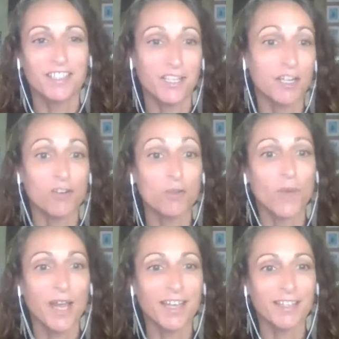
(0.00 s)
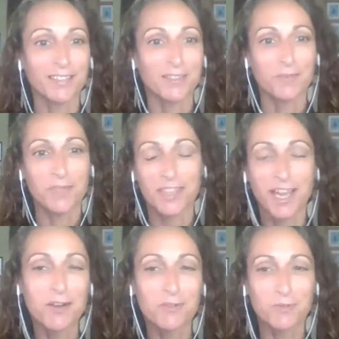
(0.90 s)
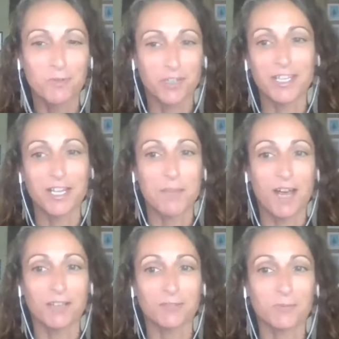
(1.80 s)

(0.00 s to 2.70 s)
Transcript: in our own way without worrying about